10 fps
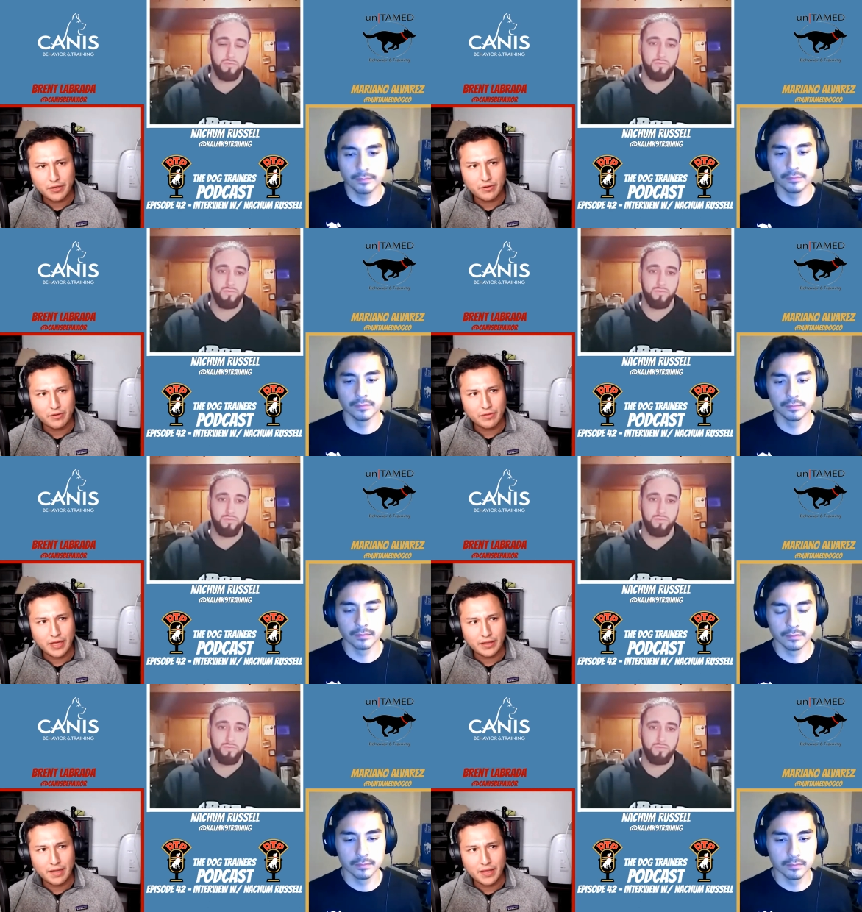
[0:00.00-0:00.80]
Speaker 1: you
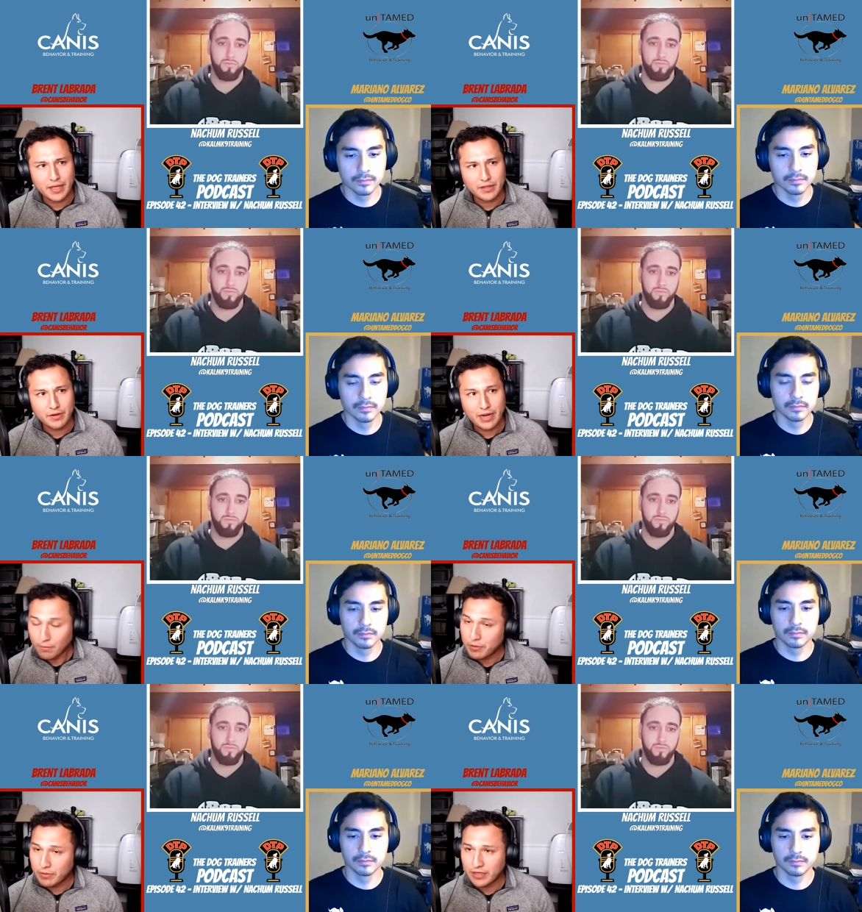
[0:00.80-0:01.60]
that that, that either
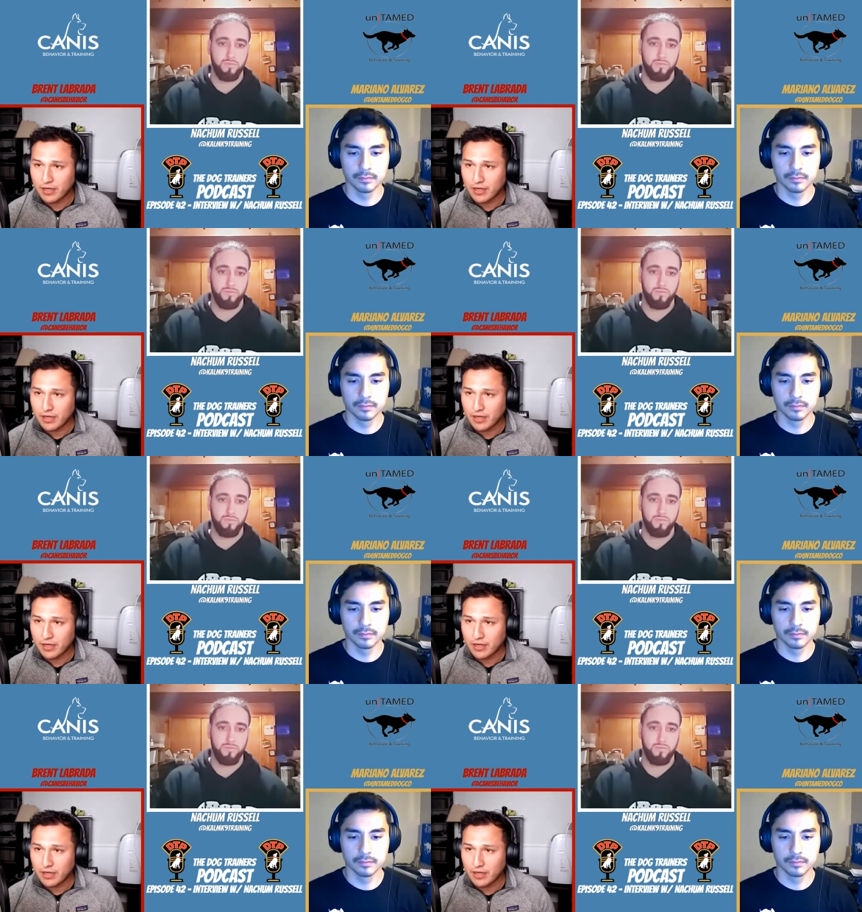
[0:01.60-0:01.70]
help you in